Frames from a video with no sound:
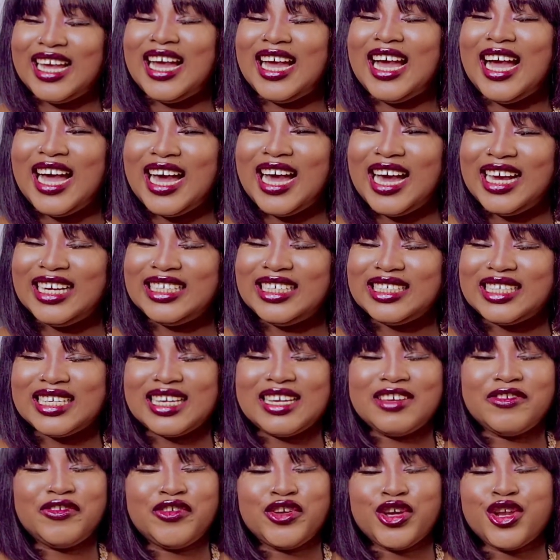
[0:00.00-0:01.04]
And
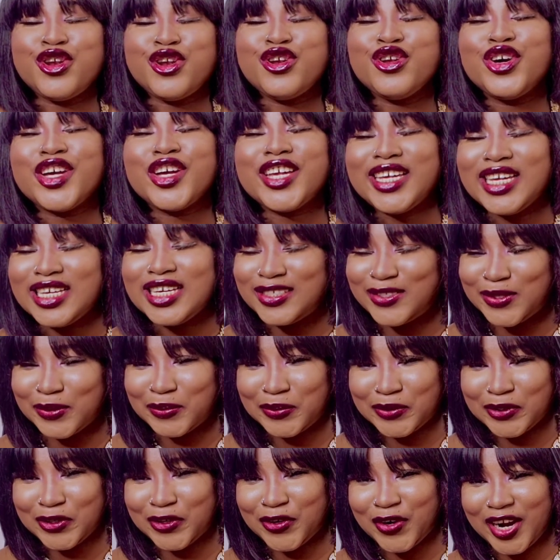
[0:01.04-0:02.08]
if you're not yet
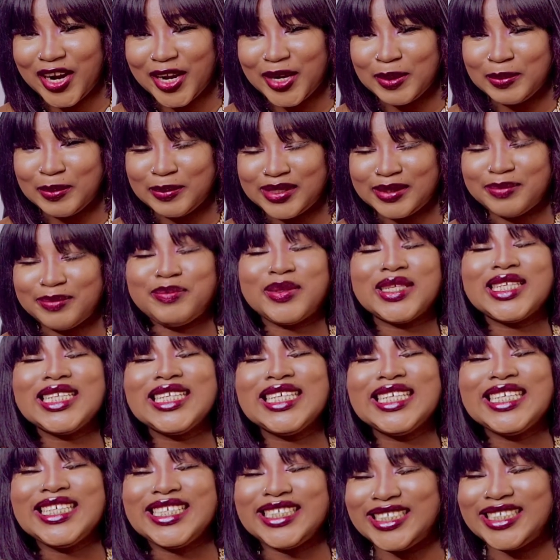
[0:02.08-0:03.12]
subscribed,
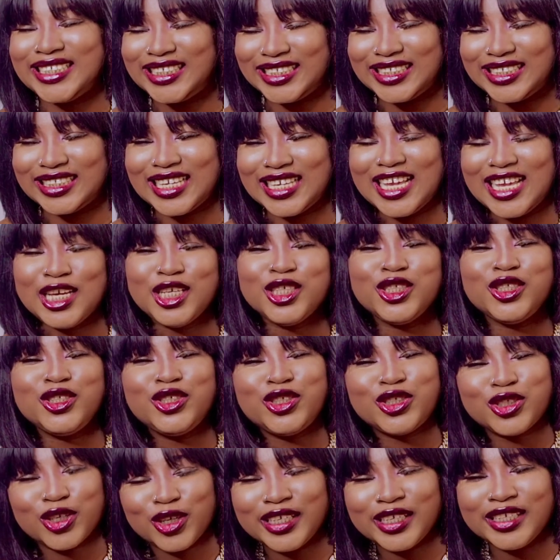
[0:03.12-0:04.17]
please
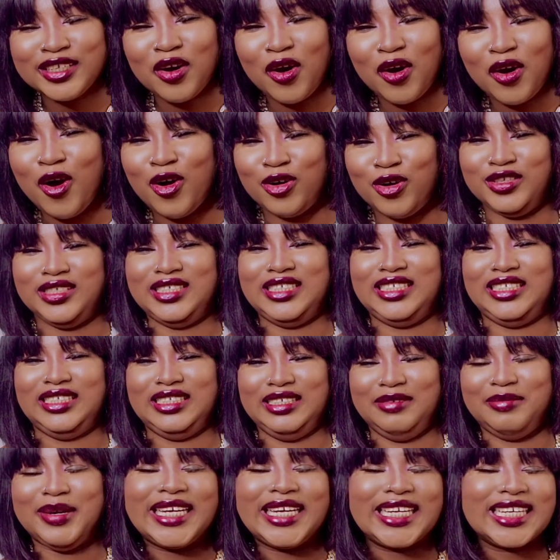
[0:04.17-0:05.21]
join us
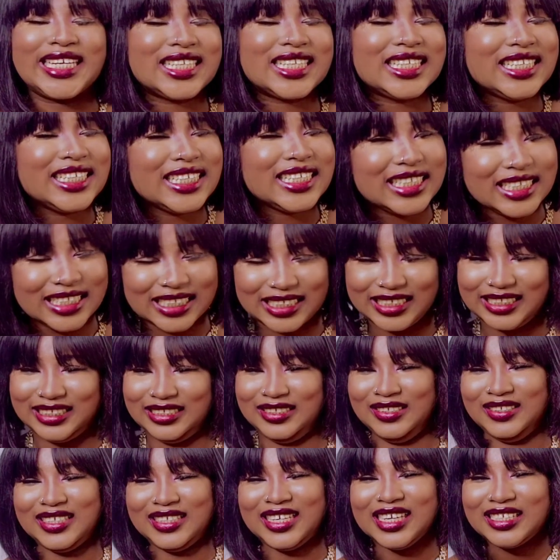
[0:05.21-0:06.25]
by clicking
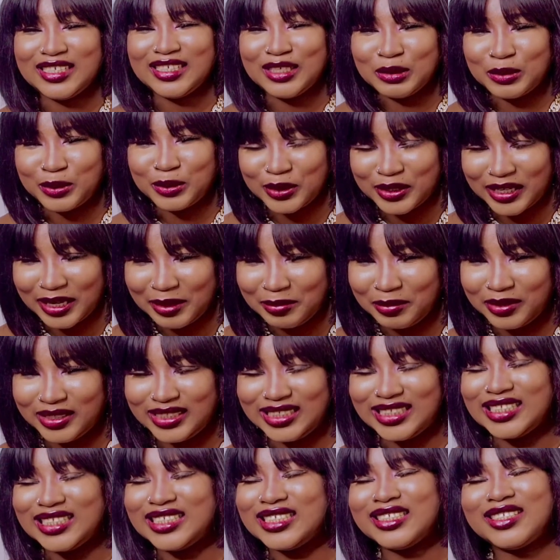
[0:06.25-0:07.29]
on that subscribe
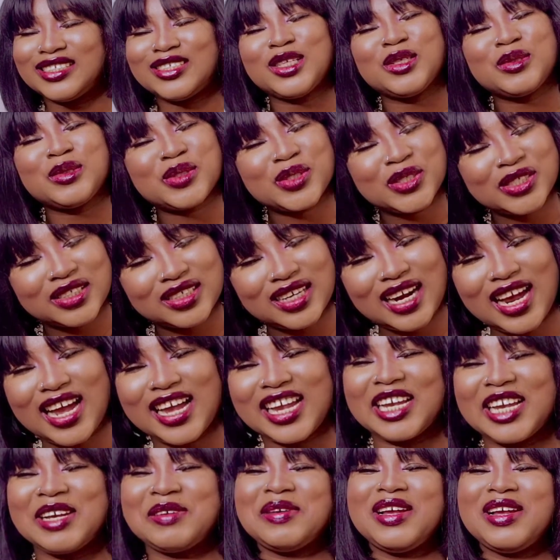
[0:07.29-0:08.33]
button.
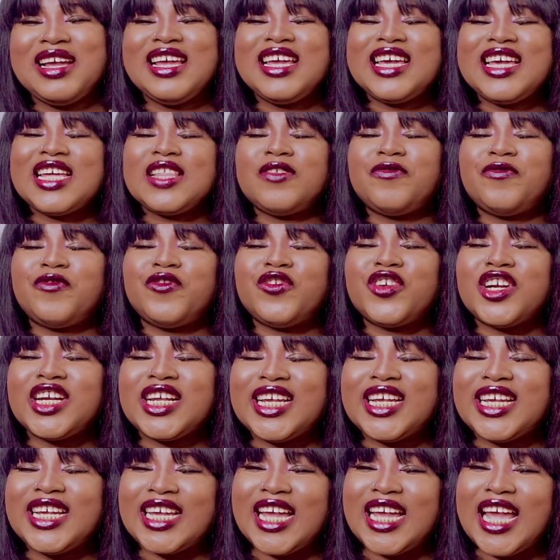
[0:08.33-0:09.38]
Subscribe, it's
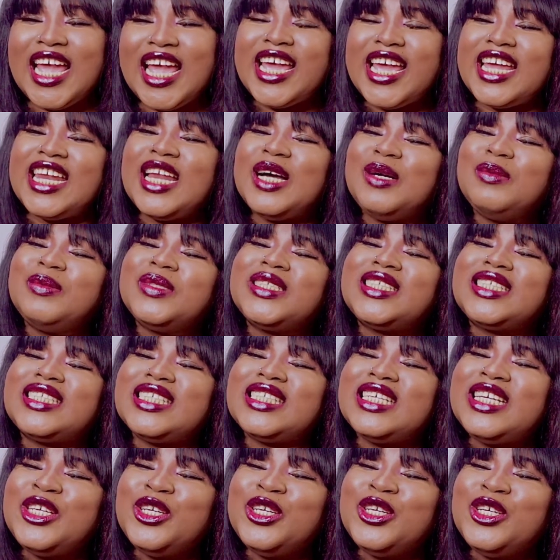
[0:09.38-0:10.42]
free, and I'll be
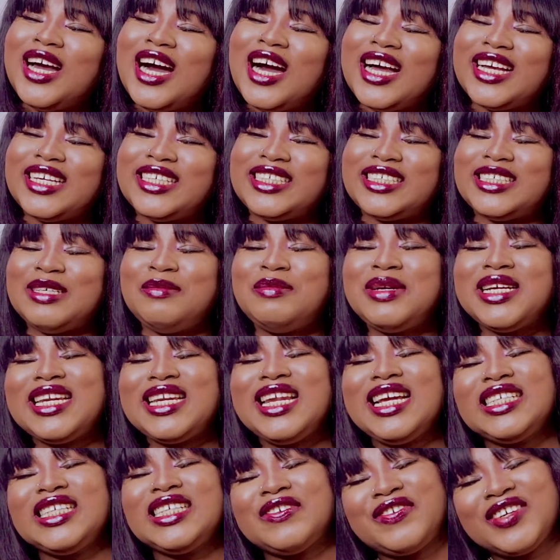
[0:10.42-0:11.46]
seeing you guys in my
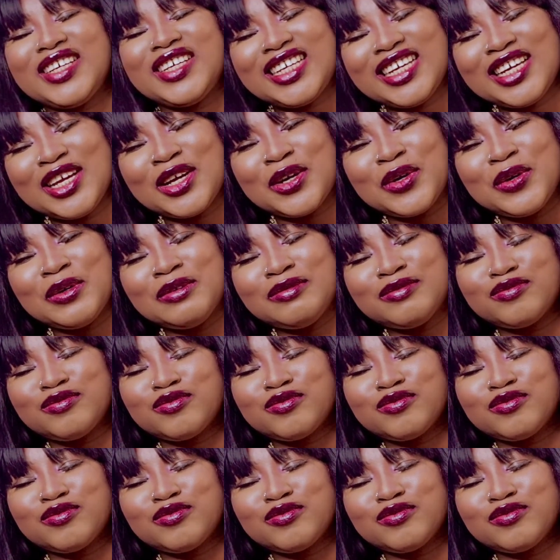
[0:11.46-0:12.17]
next video.